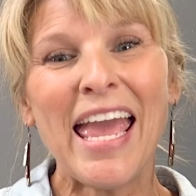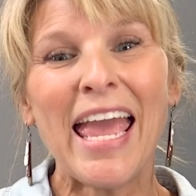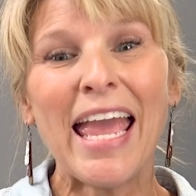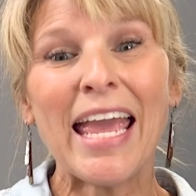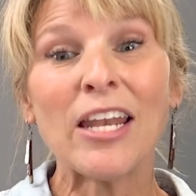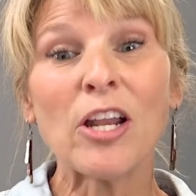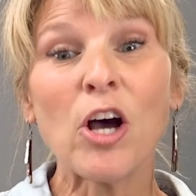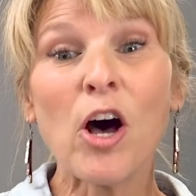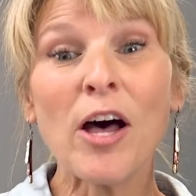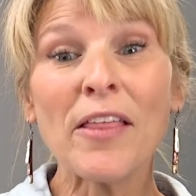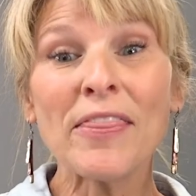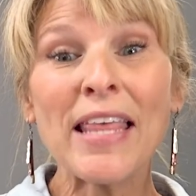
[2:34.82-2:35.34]

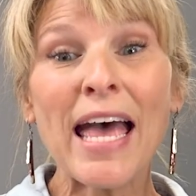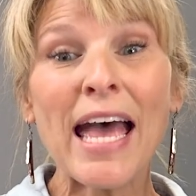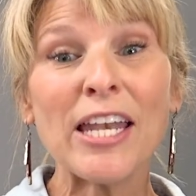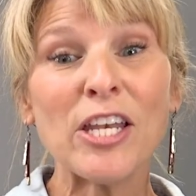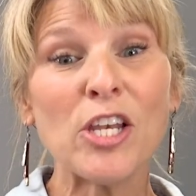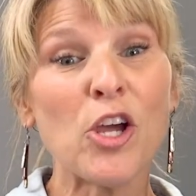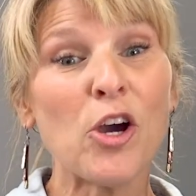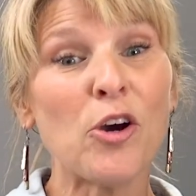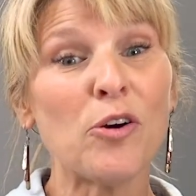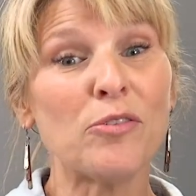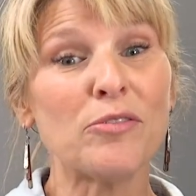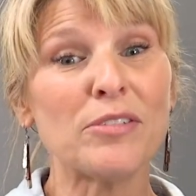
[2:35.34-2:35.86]
And on that
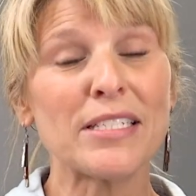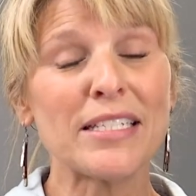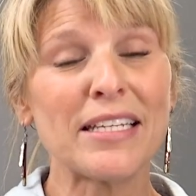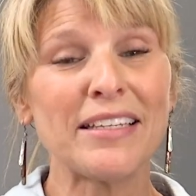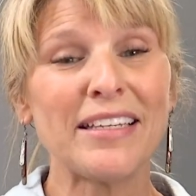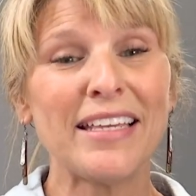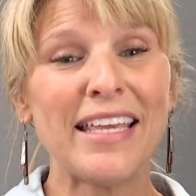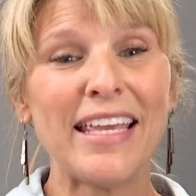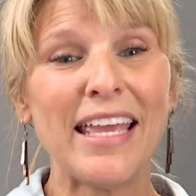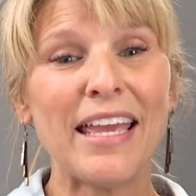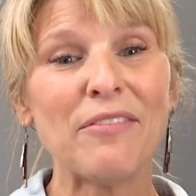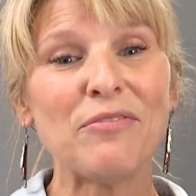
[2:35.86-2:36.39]
note,
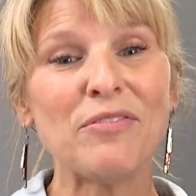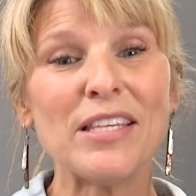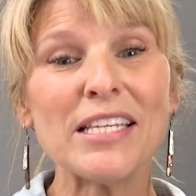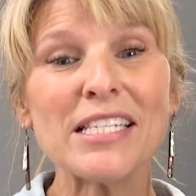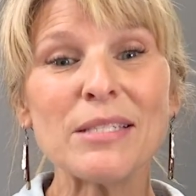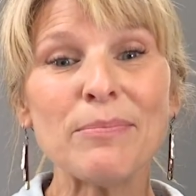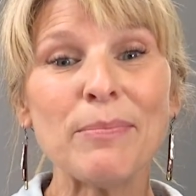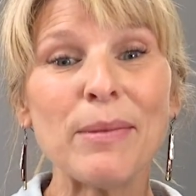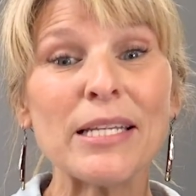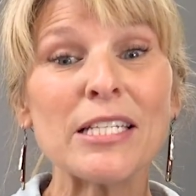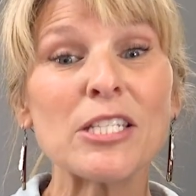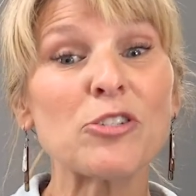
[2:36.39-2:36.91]
if
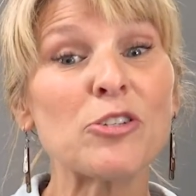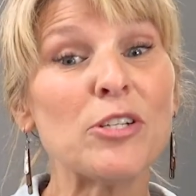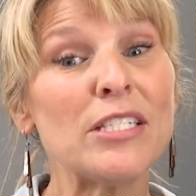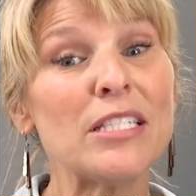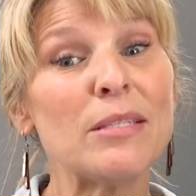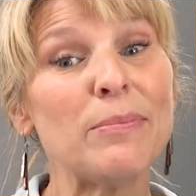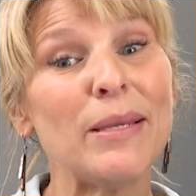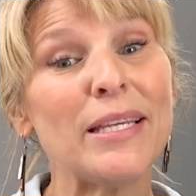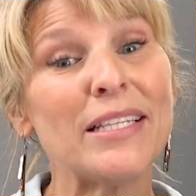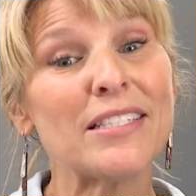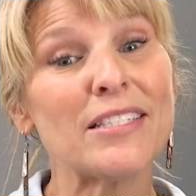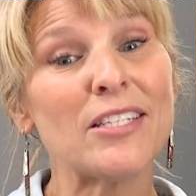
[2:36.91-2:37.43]
this ministry
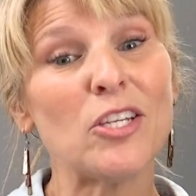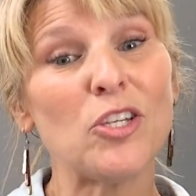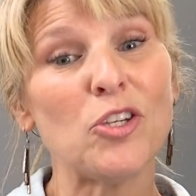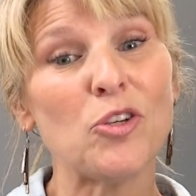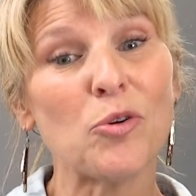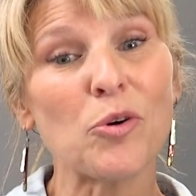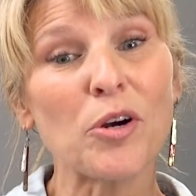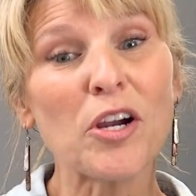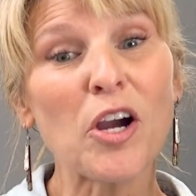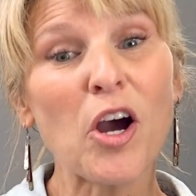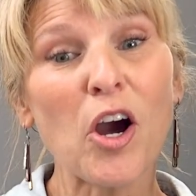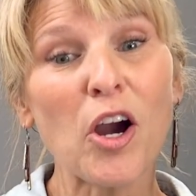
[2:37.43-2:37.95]
speaks to
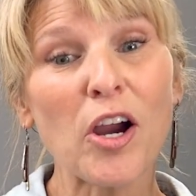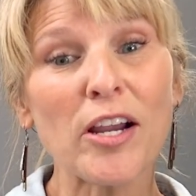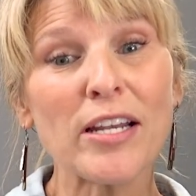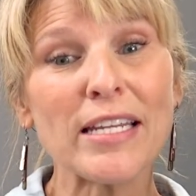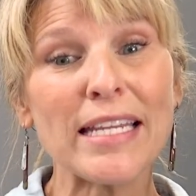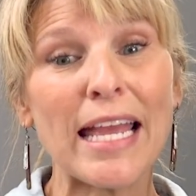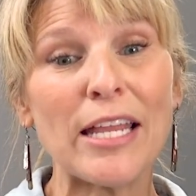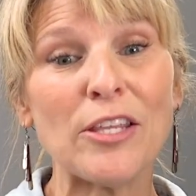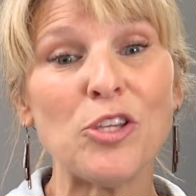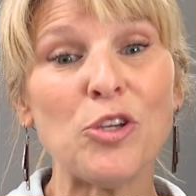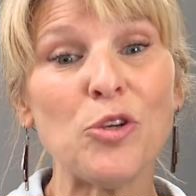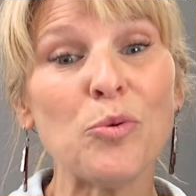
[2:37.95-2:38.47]
your heart
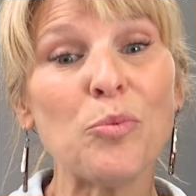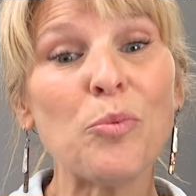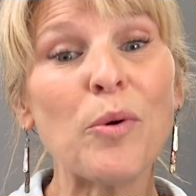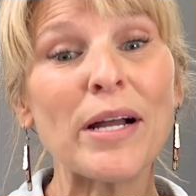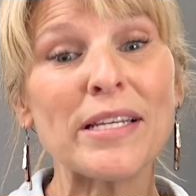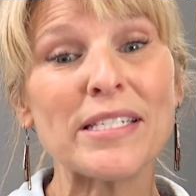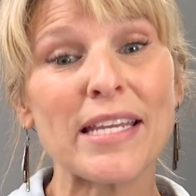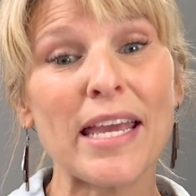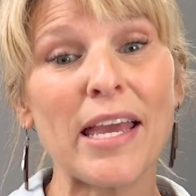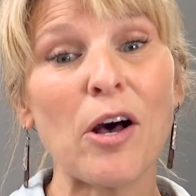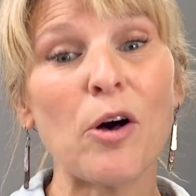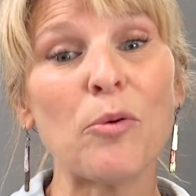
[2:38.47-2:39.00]
and you
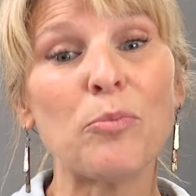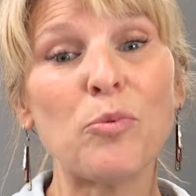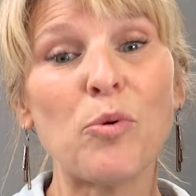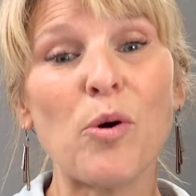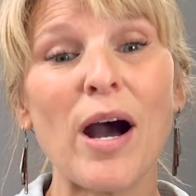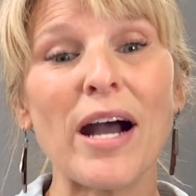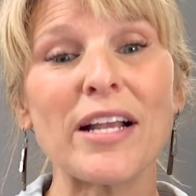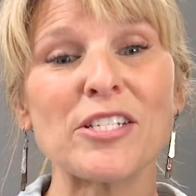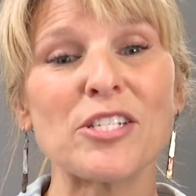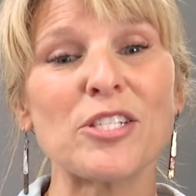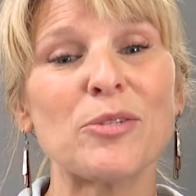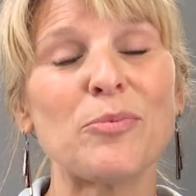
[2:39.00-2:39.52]
want to help
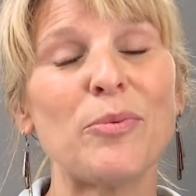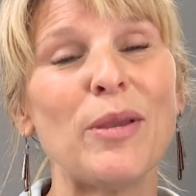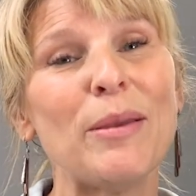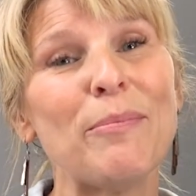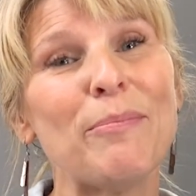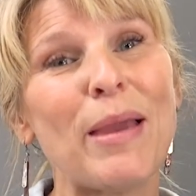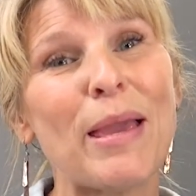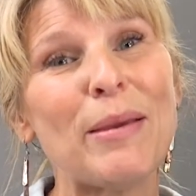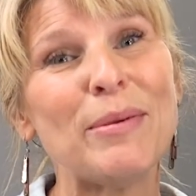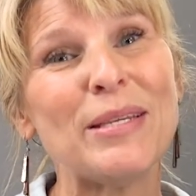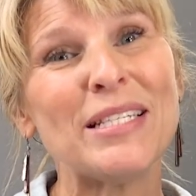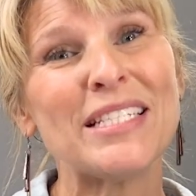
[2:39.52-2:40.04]
watch sweet
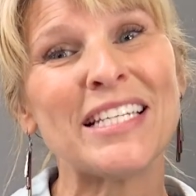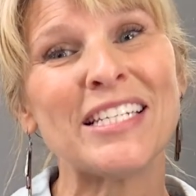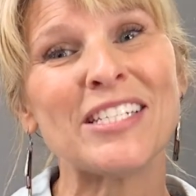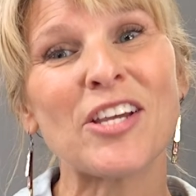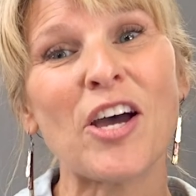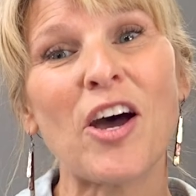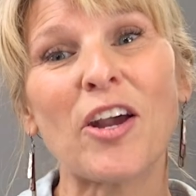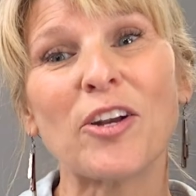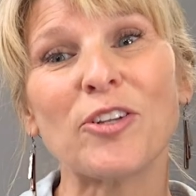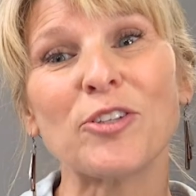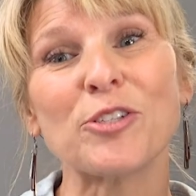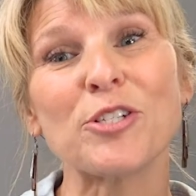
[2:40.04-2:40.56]
babies and
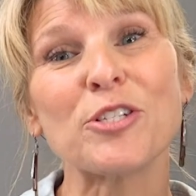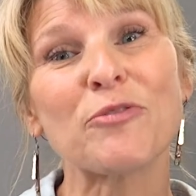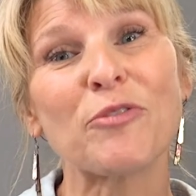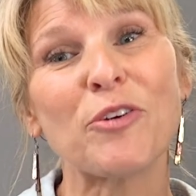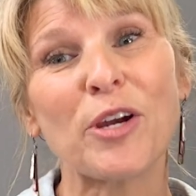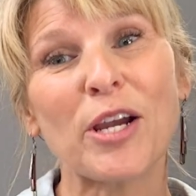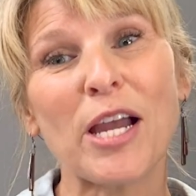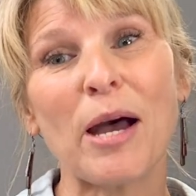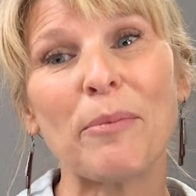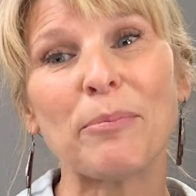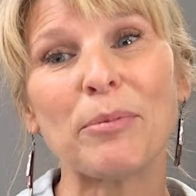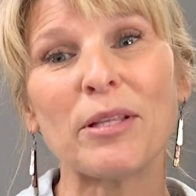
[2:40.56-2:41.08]
toddlers for
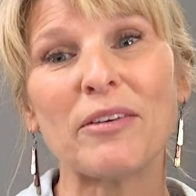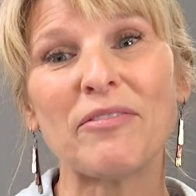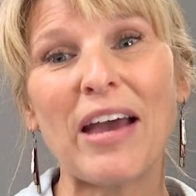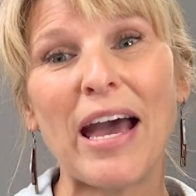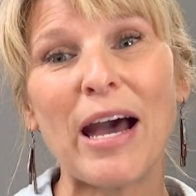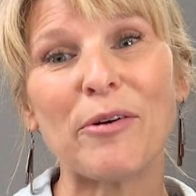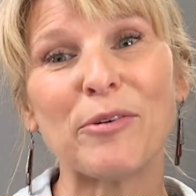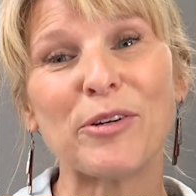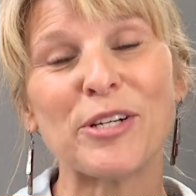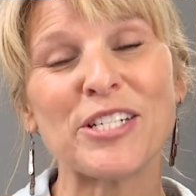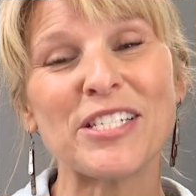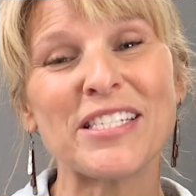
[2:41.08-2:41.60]
a couple of
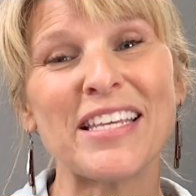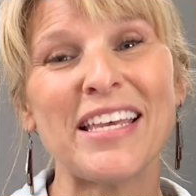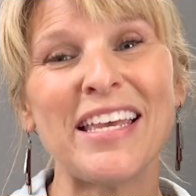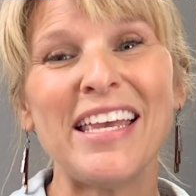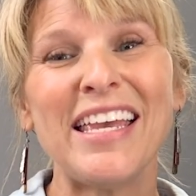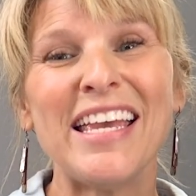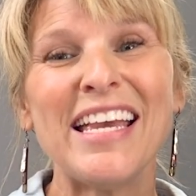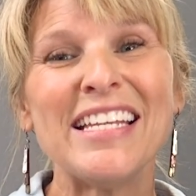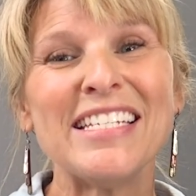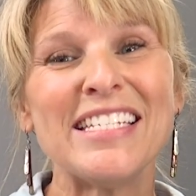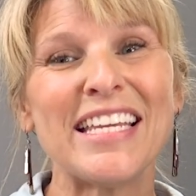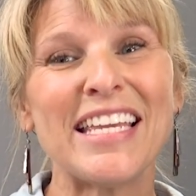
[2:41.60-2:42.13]
hours
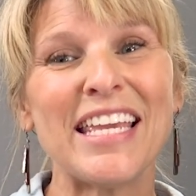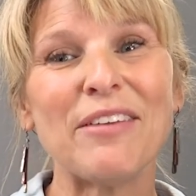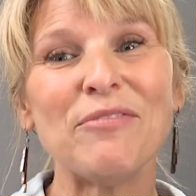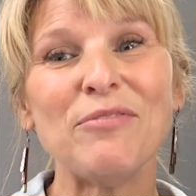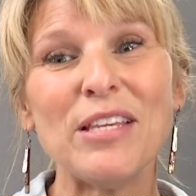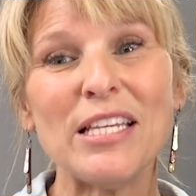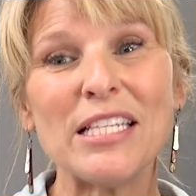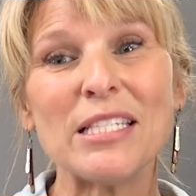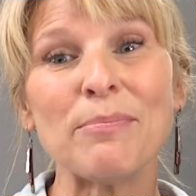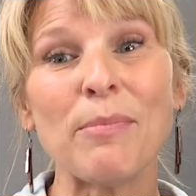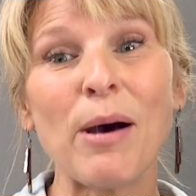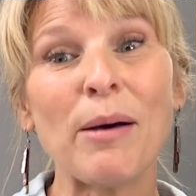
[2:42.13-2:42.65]
to give
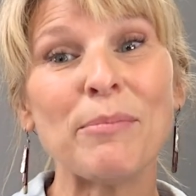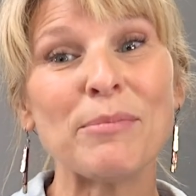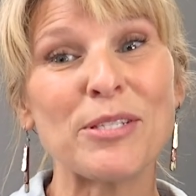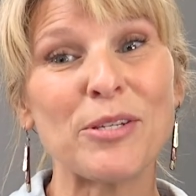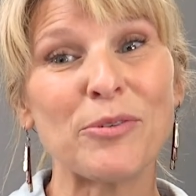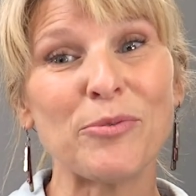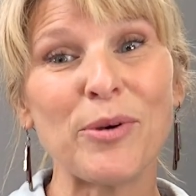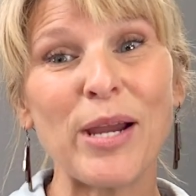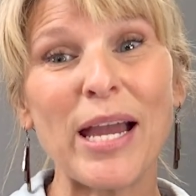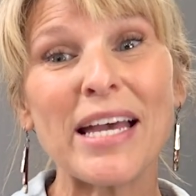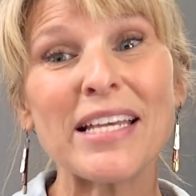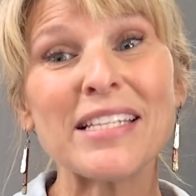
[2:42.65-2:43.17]
these moms
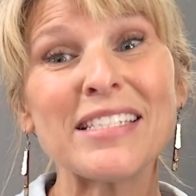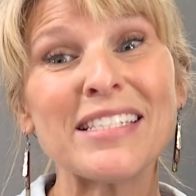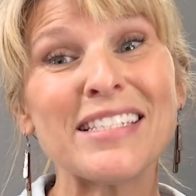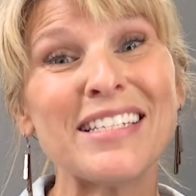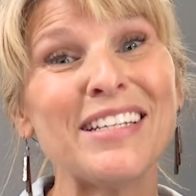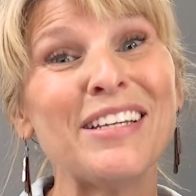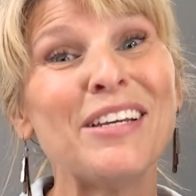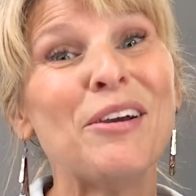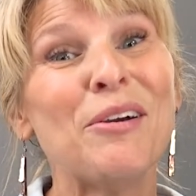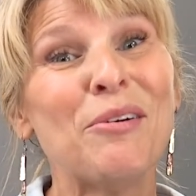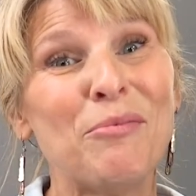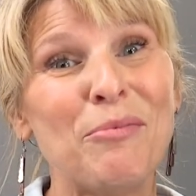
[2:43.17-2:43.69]
a
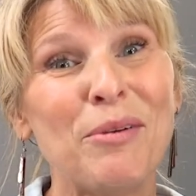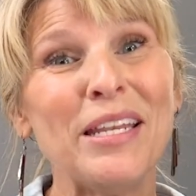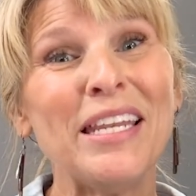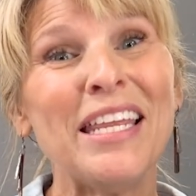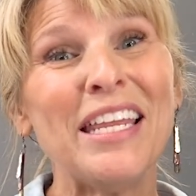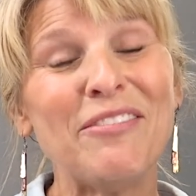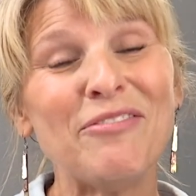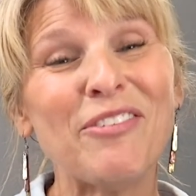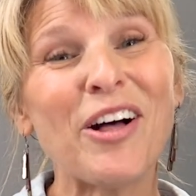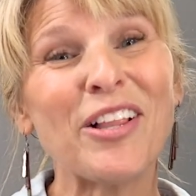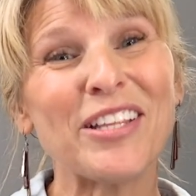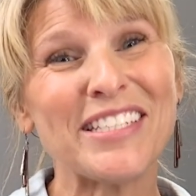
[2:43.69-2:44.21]
rest, we
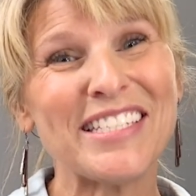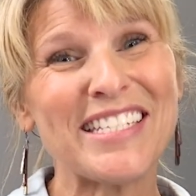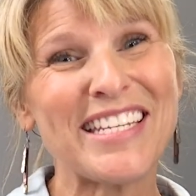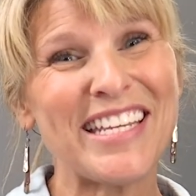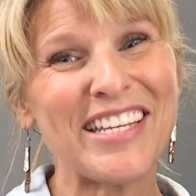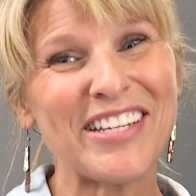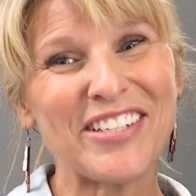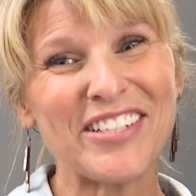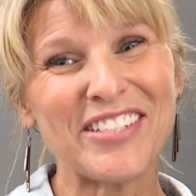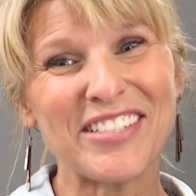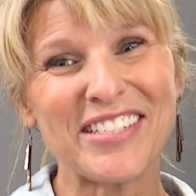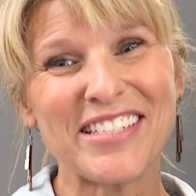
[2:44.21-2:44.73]
need
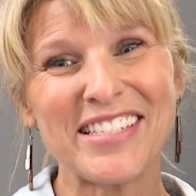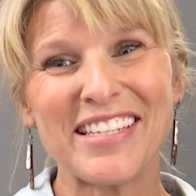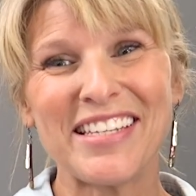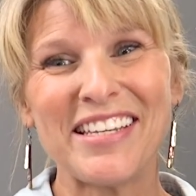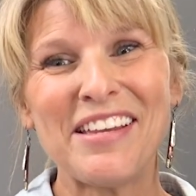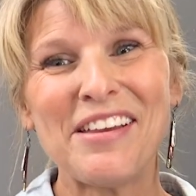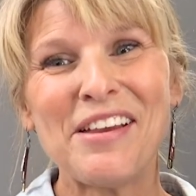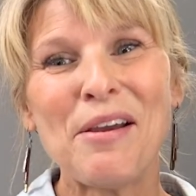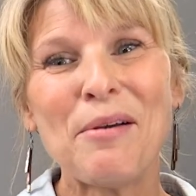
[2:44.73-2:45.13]
volunteers.